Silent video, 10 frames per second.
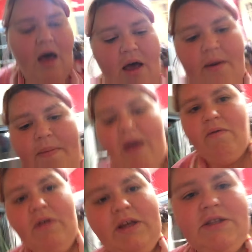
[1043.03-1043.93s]
I
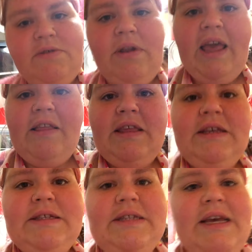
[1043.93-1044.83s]
really do like
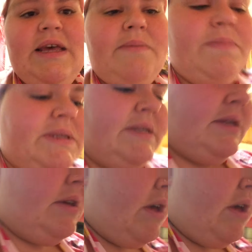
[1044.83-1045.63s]
these tips